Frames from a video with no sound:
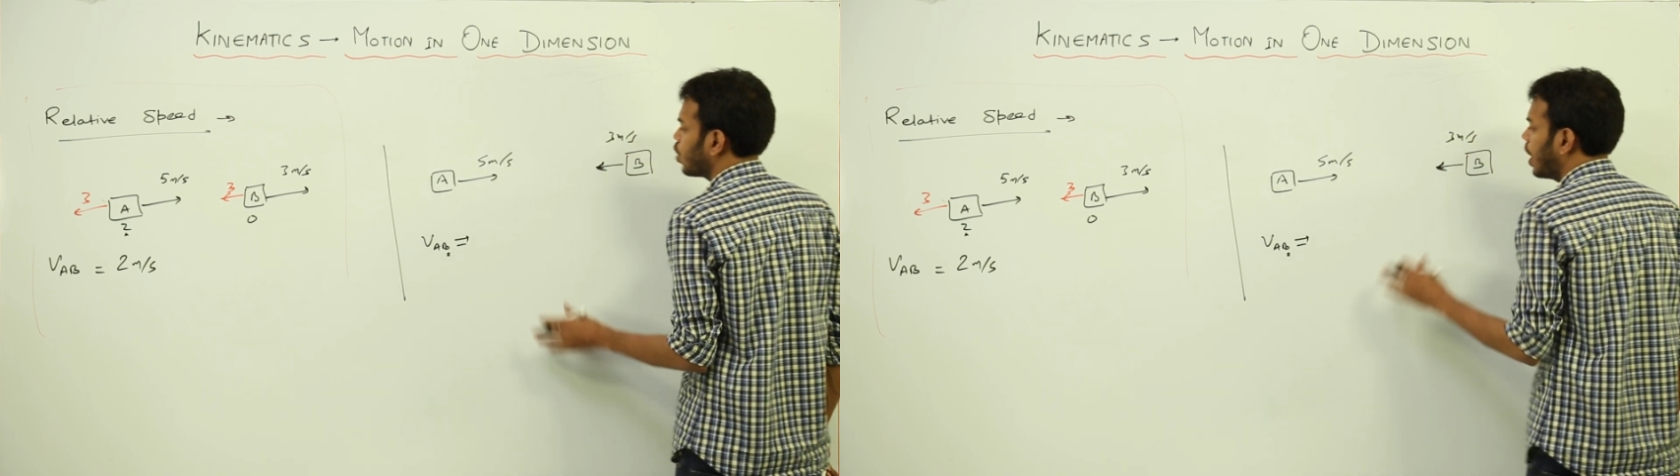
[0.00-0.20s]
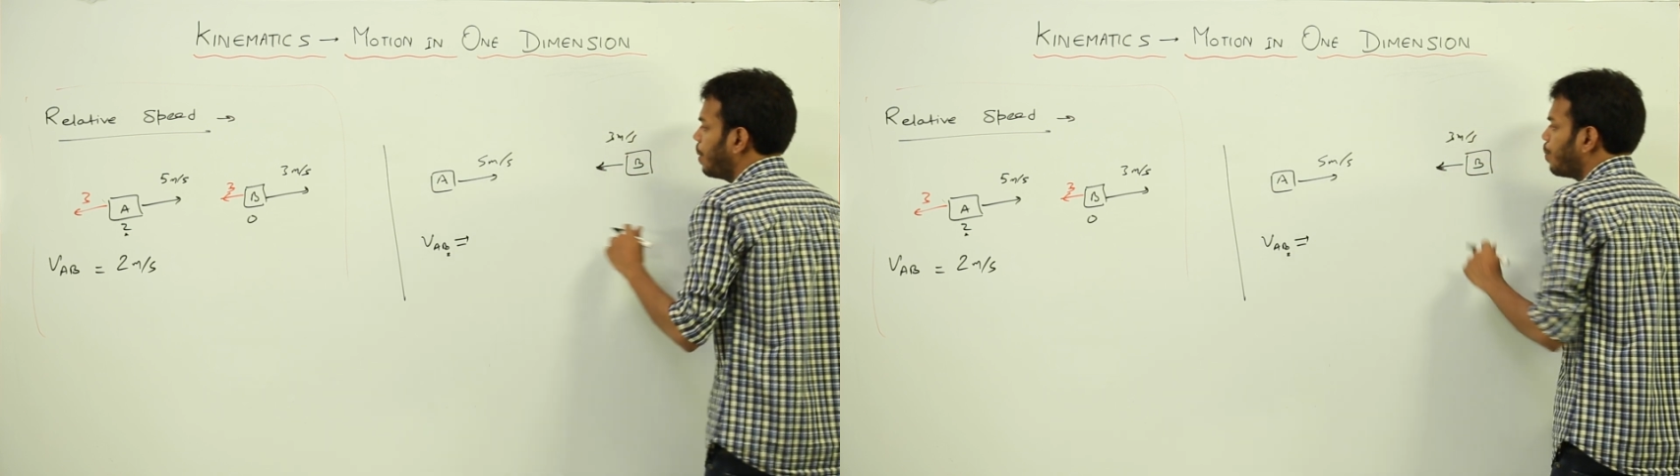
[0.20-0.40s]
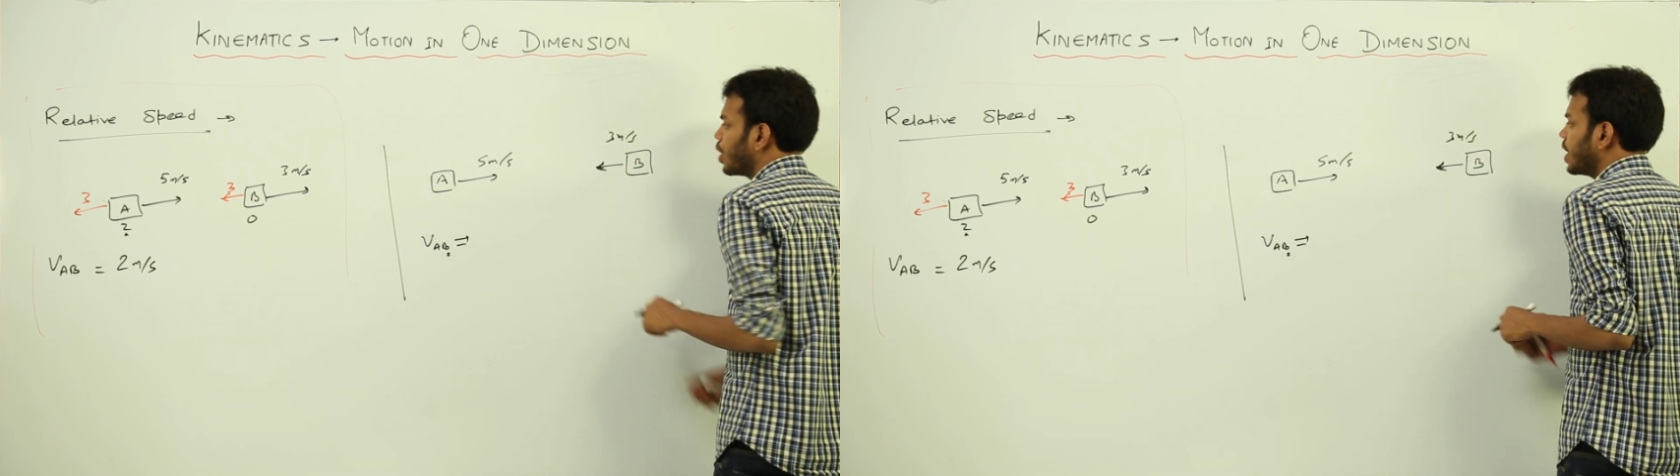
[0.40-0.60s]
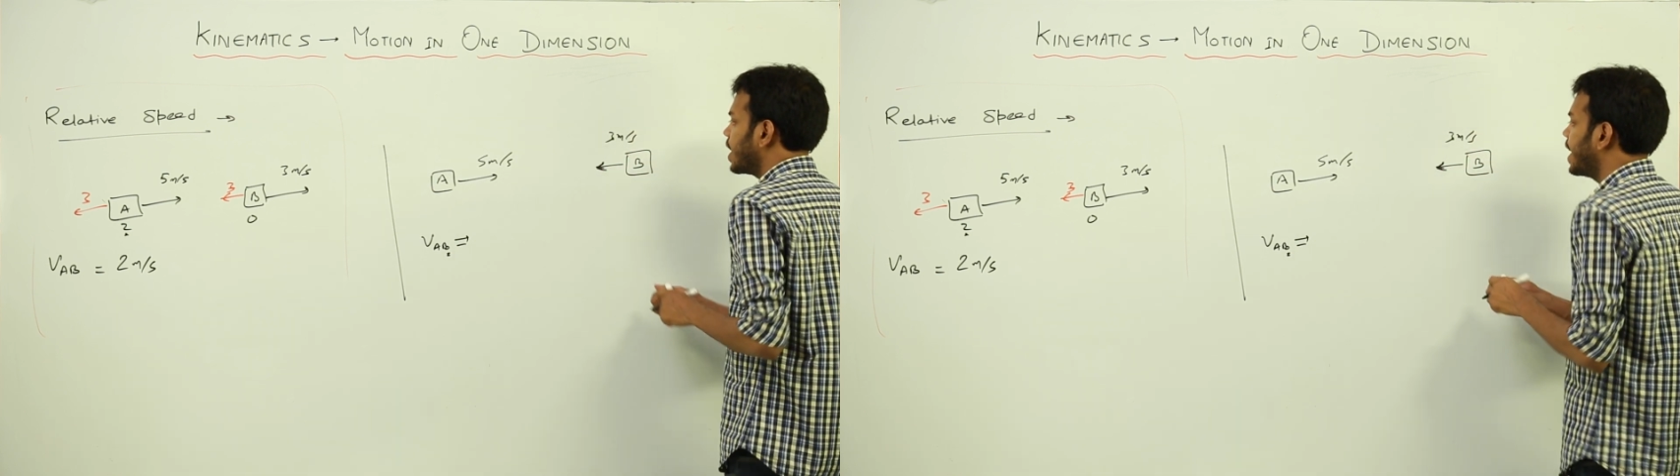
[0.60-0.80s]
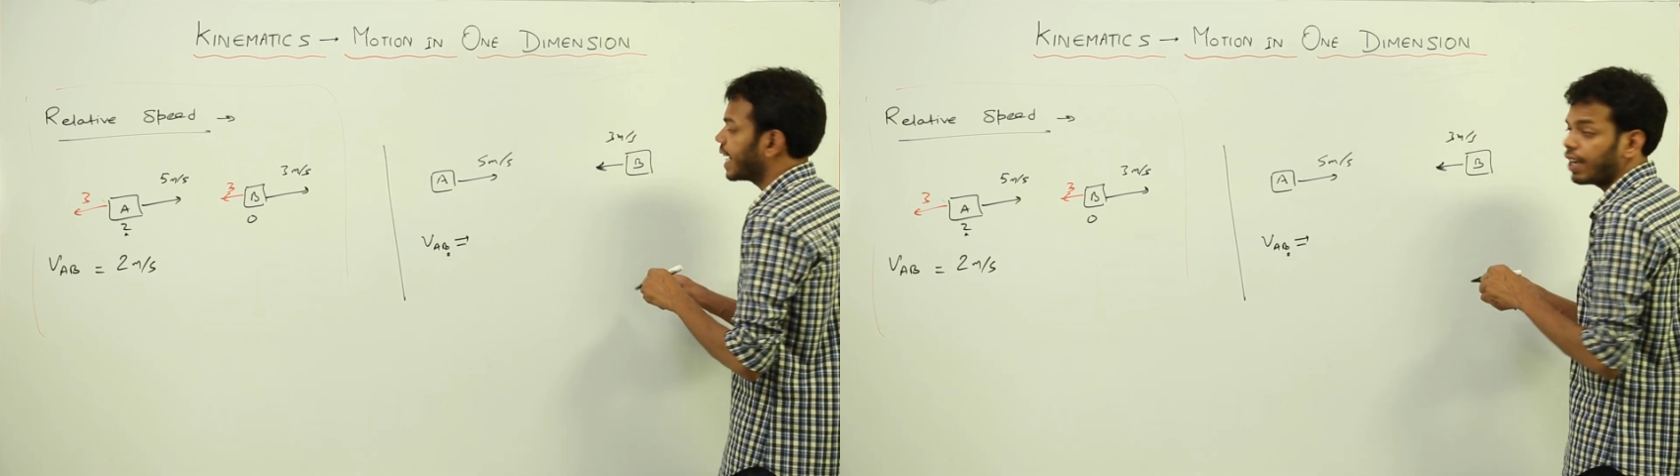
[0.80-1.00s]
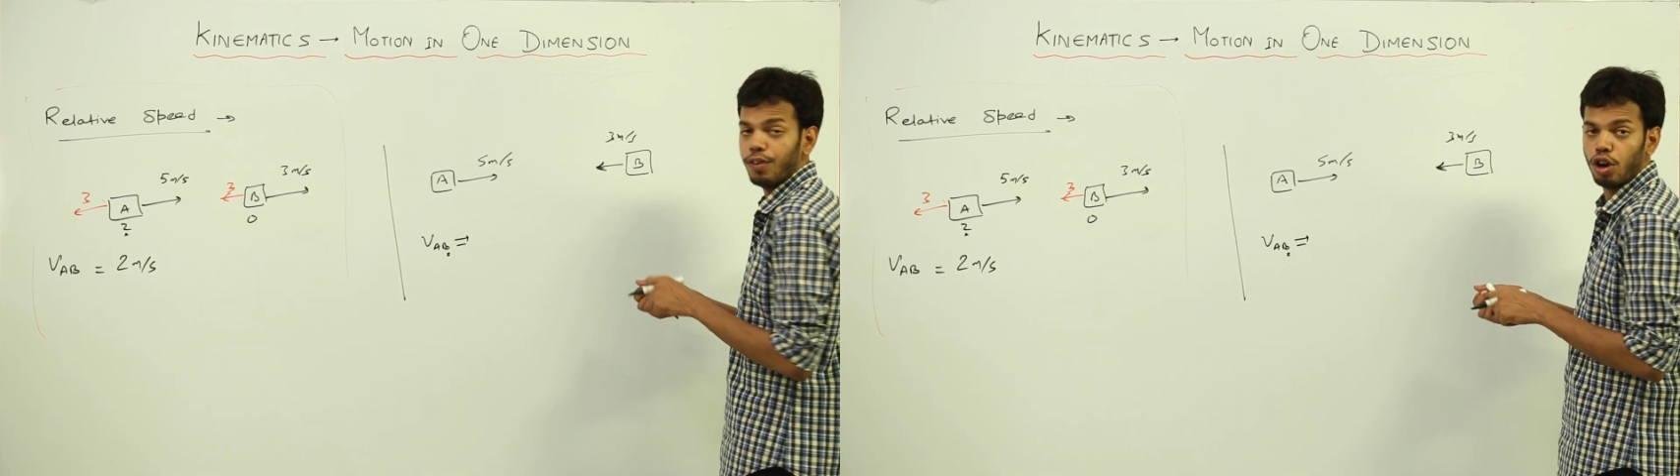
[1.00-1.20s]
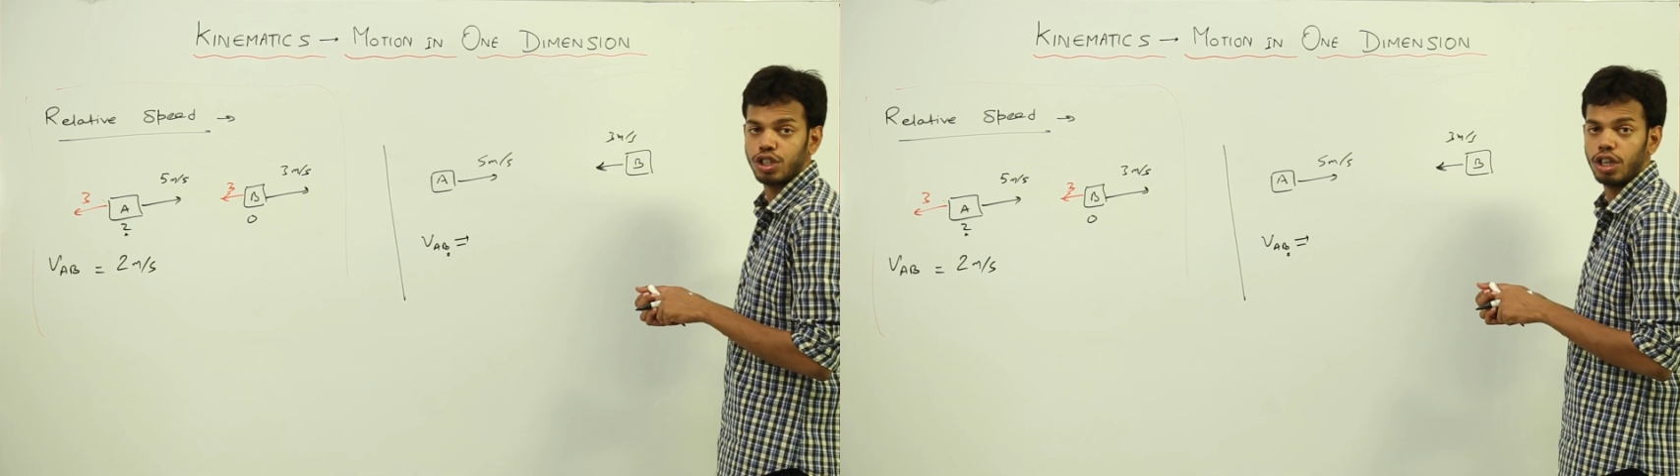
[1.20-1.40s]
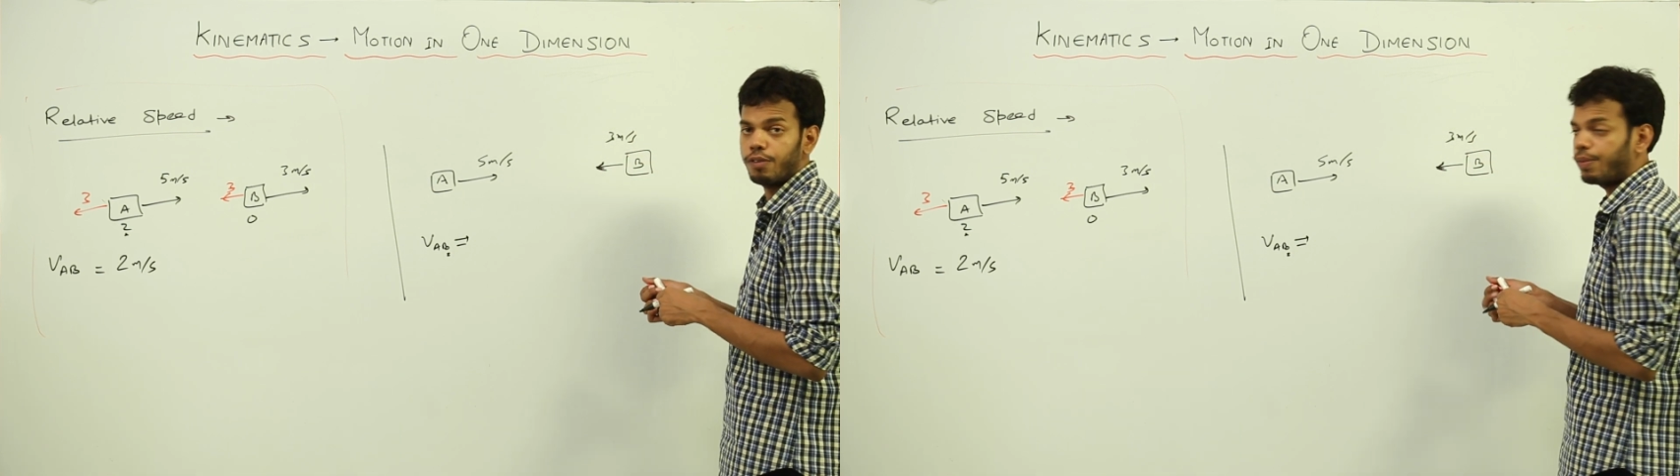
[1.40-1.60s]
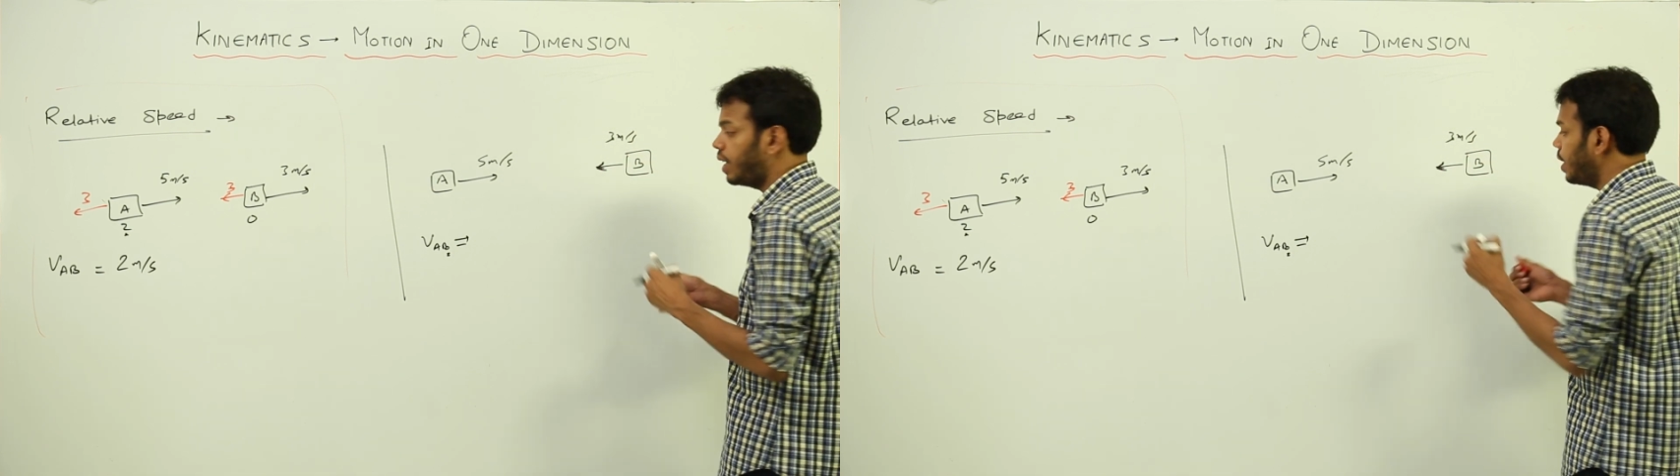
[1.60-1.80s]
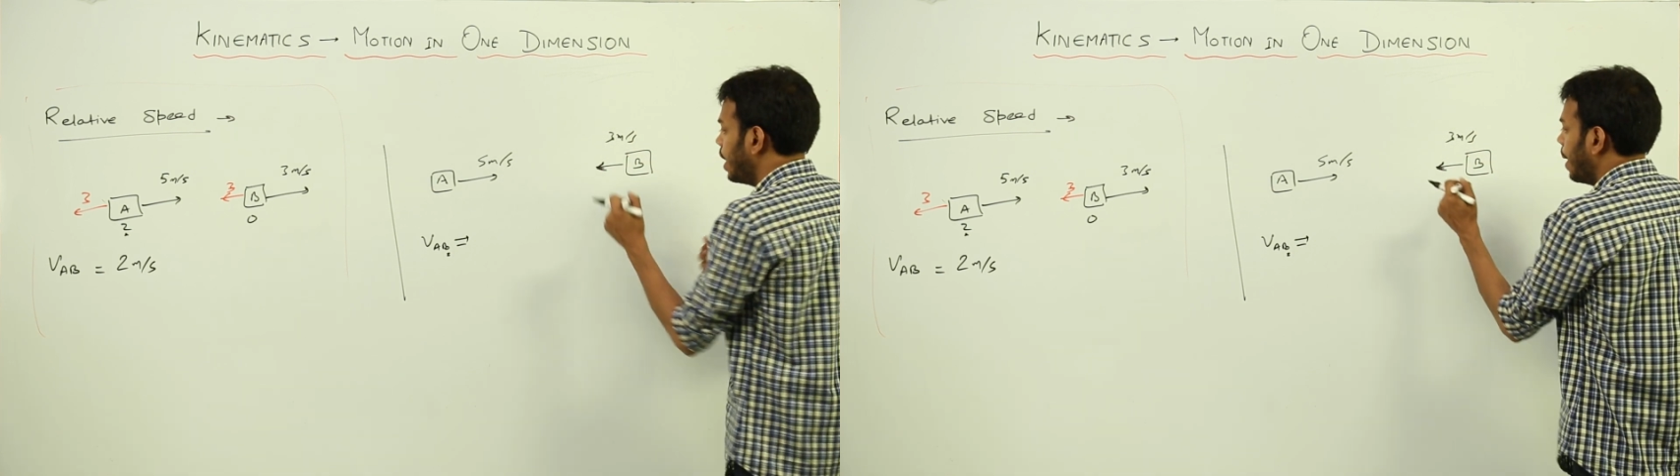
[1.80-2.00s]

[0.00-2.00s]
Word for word: So I'll be putting the negative velocity of B.